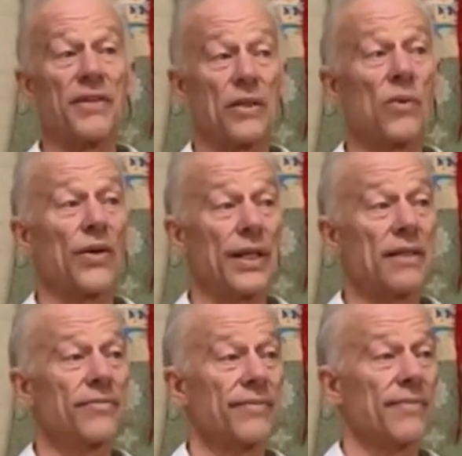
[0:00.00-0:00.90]
inquiry.
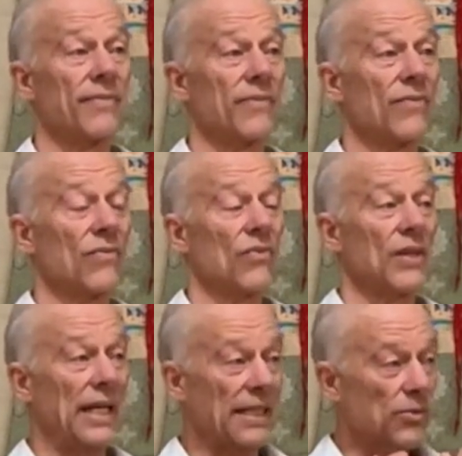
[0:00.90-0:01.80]

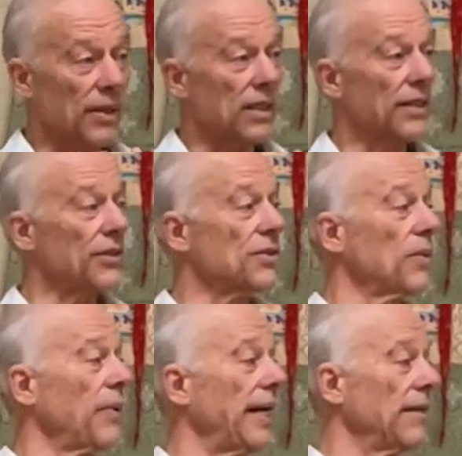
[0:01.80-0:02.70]
That's what clears the
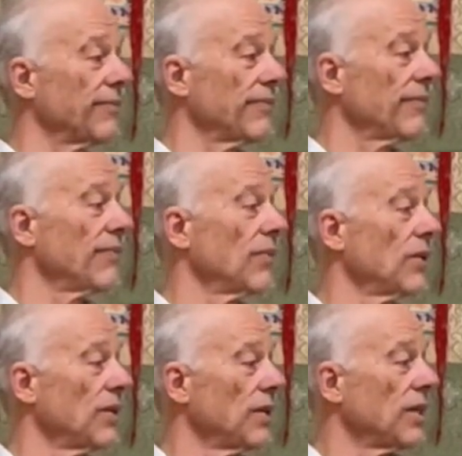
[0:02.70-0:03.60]
way.
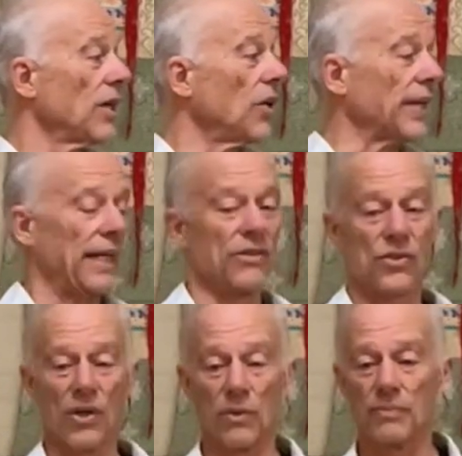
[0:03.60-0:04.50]
Okay,
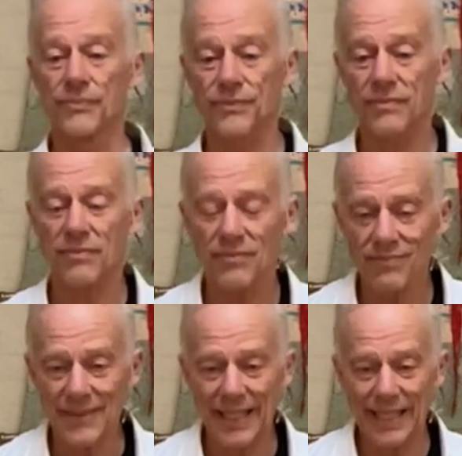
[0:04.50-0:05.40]
so
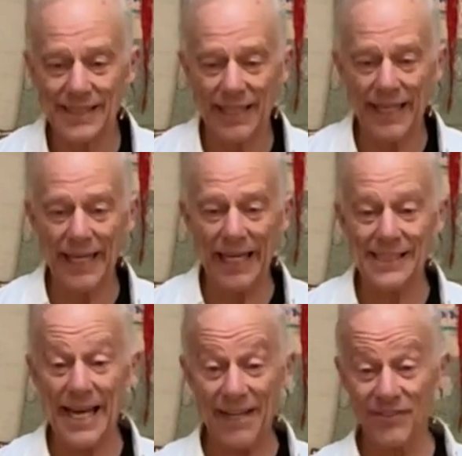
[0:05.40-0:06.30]
as, I, as
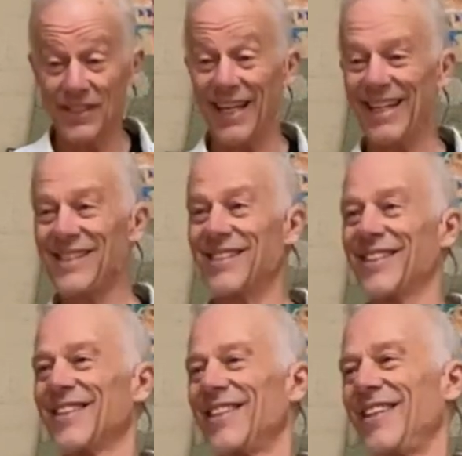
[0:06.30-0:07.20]
advertised,
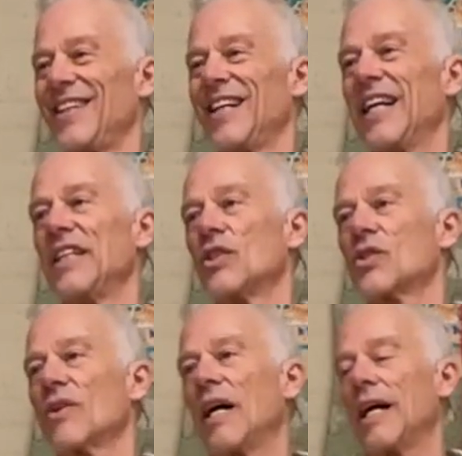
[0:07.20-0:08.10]
I
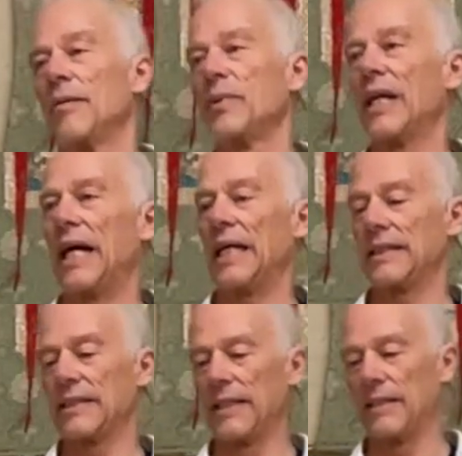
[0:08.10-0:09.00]
described
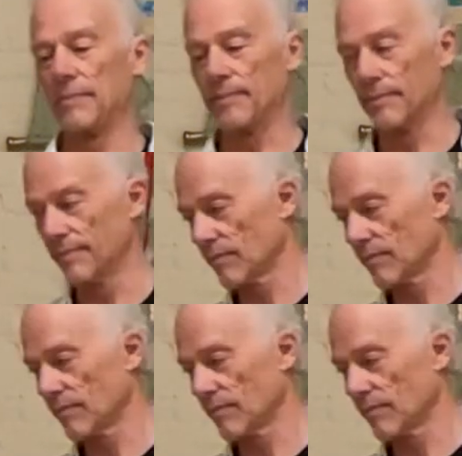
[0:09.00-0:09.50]
that, um,